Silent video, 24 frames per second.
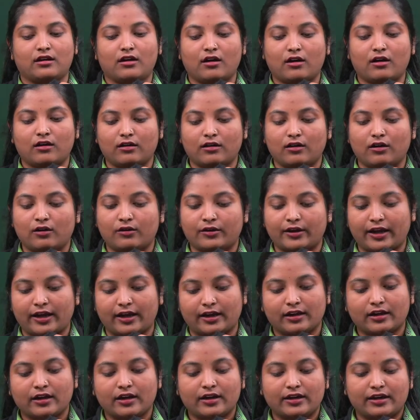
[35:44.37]
Okay,
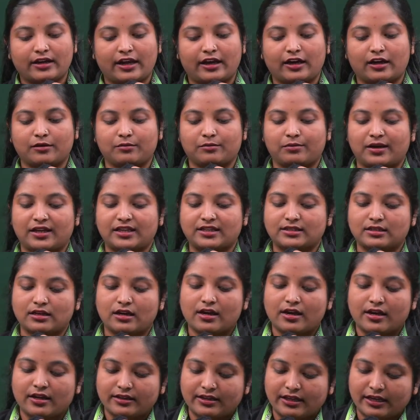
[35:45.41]
taken place. Then
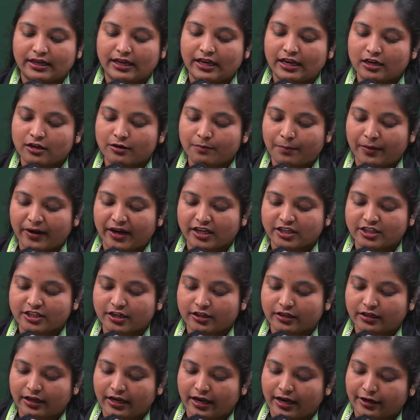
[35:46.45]
inpatient care
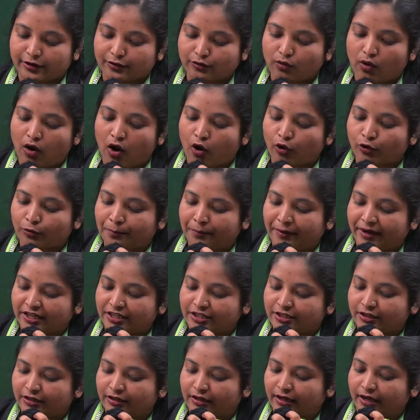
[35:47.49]
to outpatient
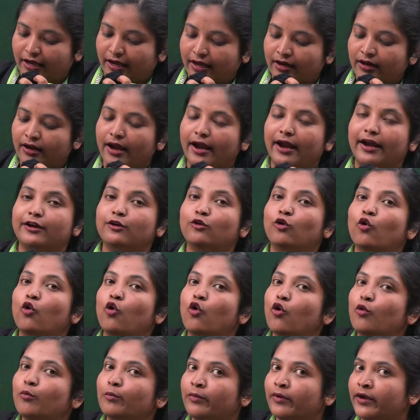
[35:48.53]
care and home
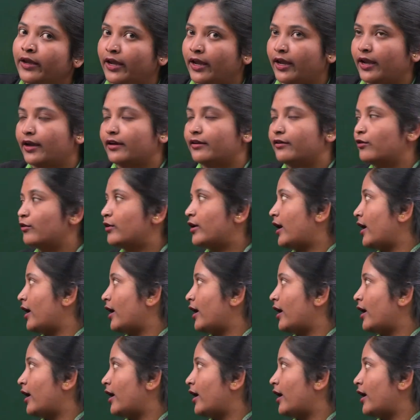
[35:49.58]
care. Okay,